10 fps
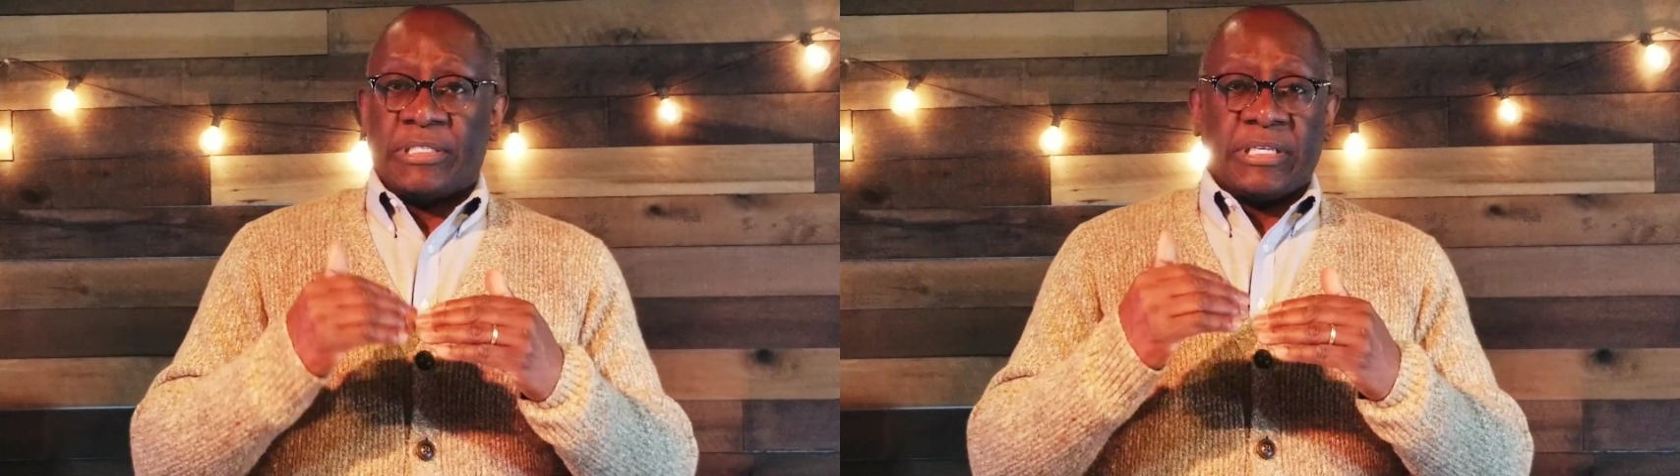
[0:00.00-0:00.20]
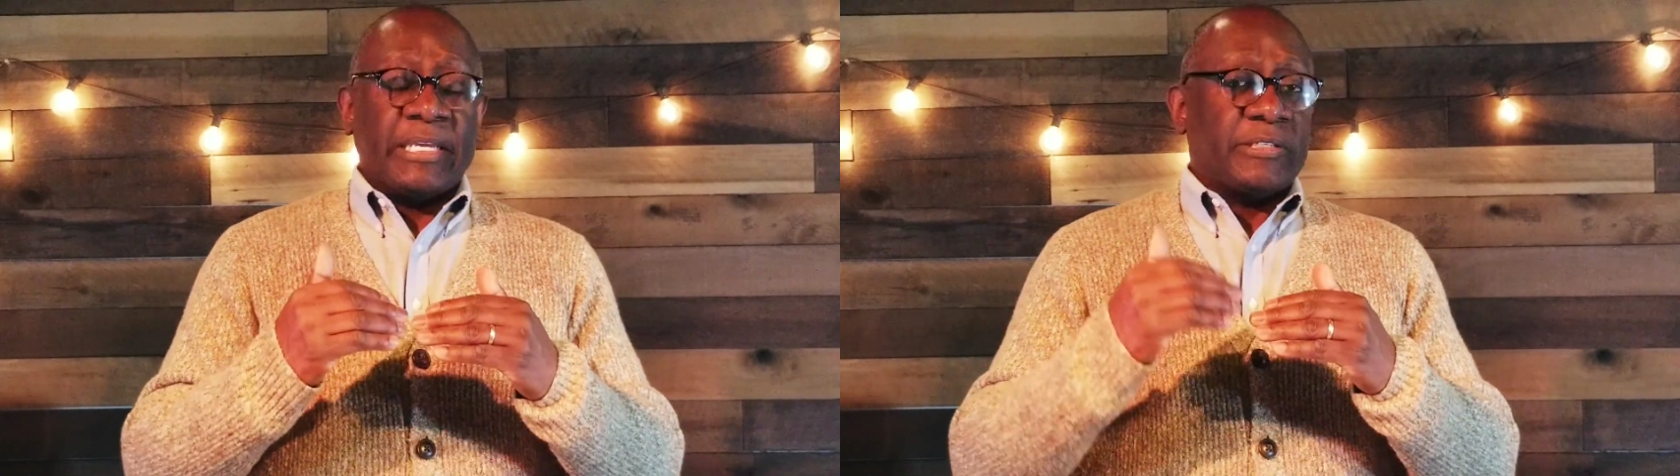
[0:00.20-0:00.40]

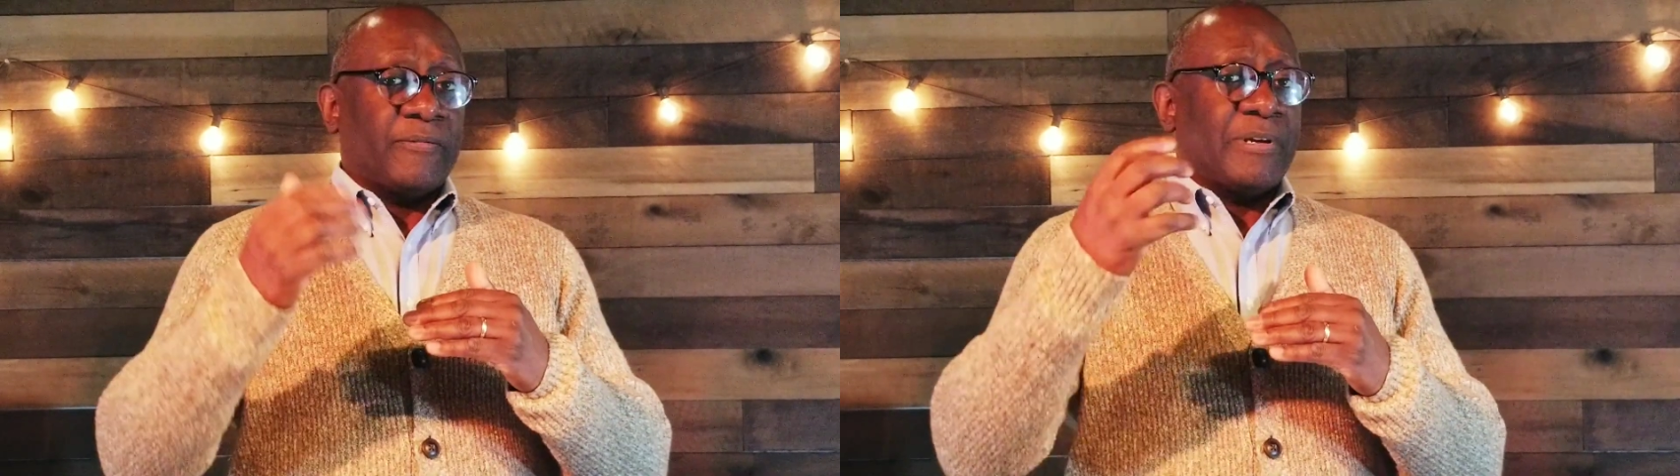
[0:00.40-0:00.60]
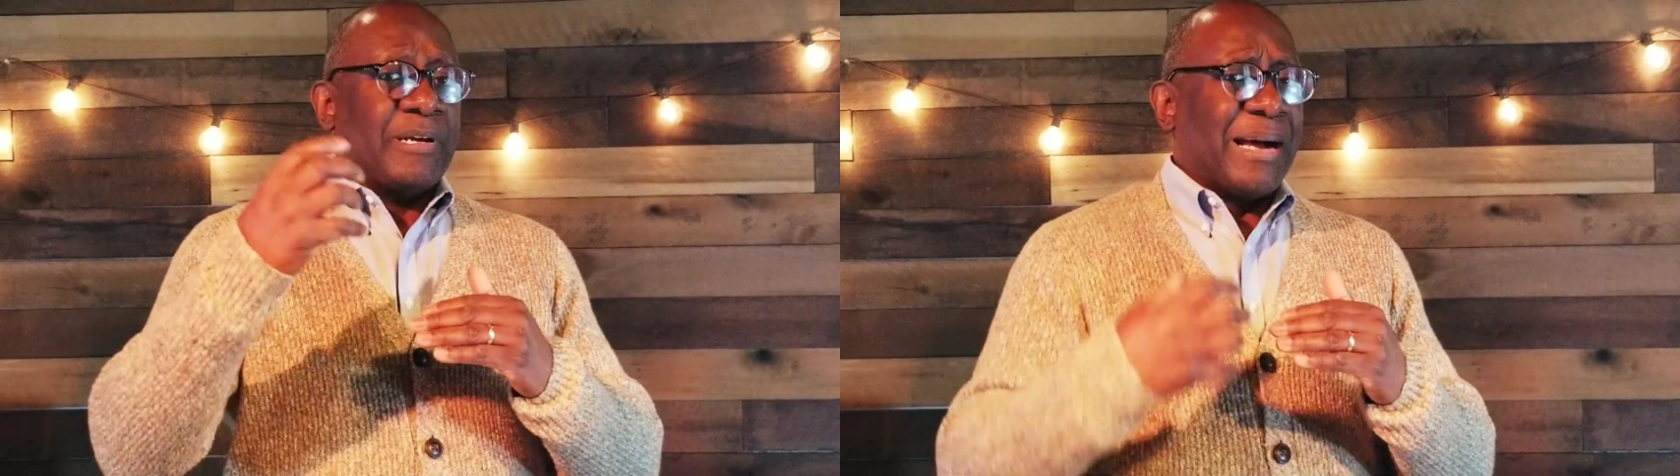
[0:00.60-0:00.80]
saints
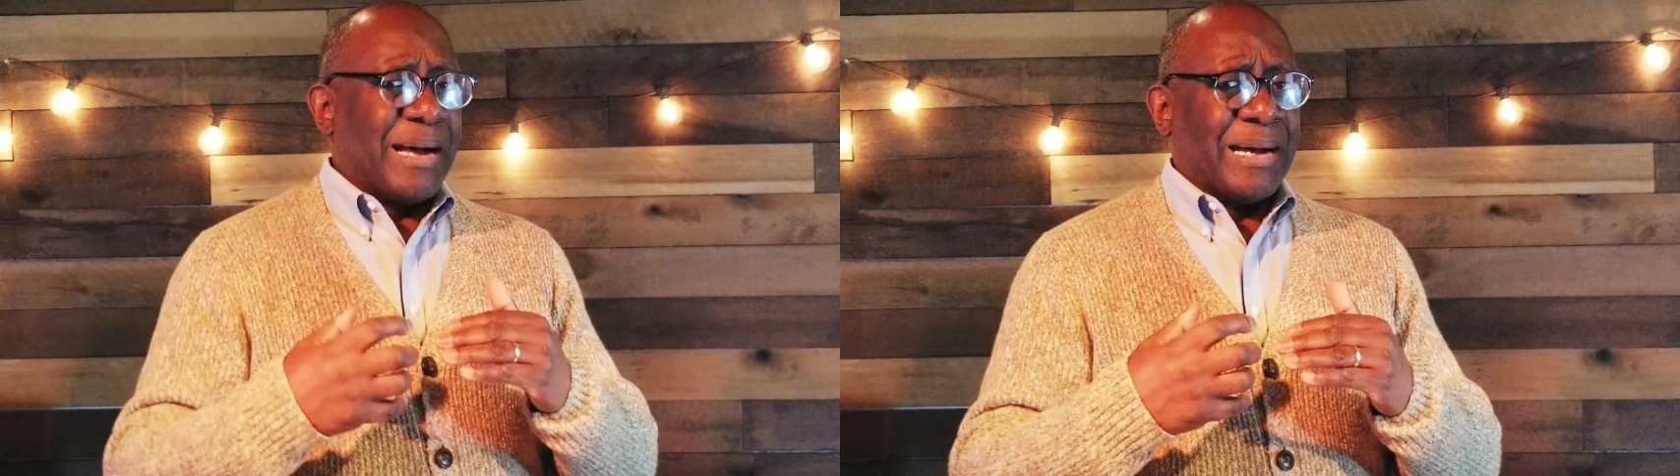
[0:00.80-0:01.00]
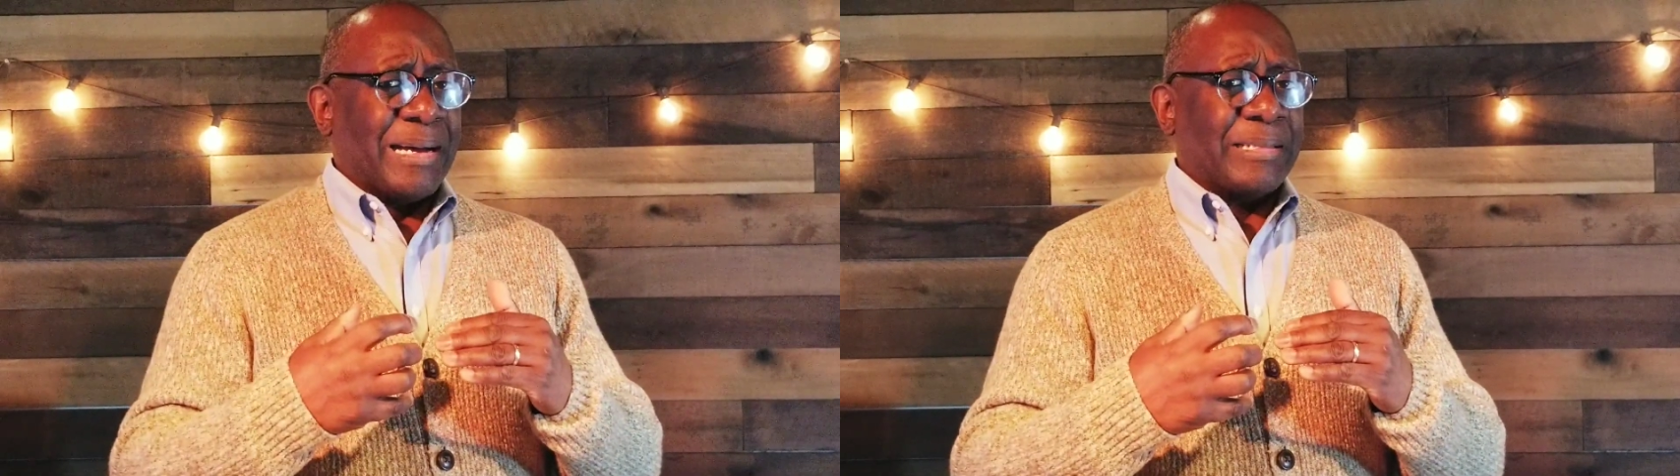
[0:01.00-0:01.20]
of
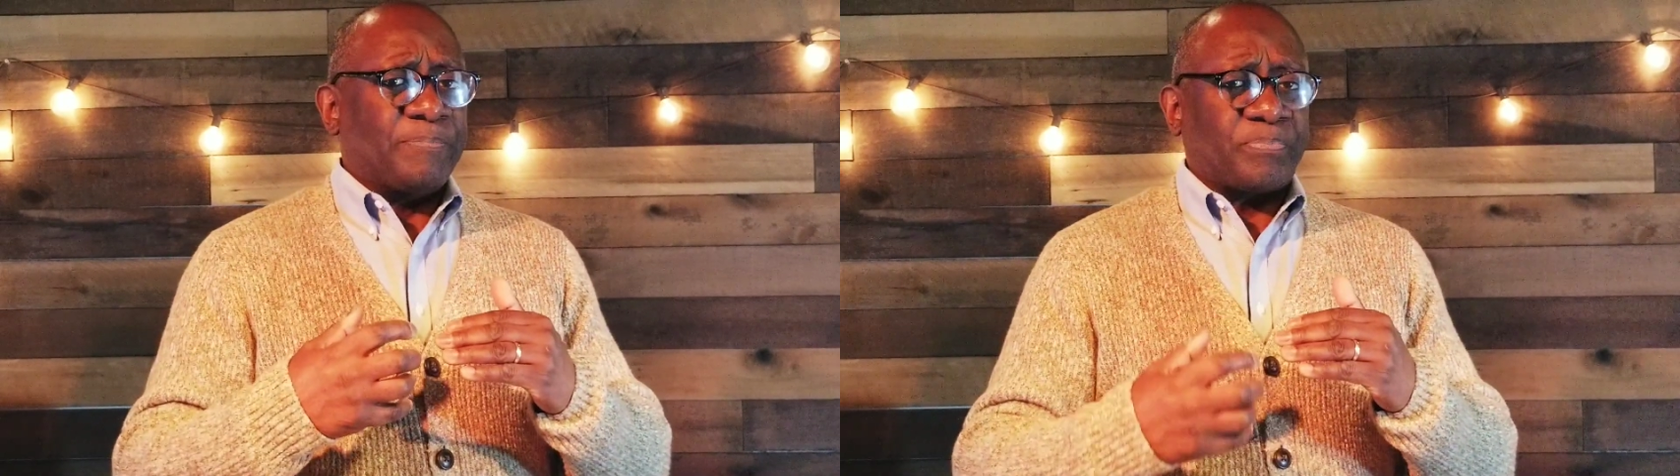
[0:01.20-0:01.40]
God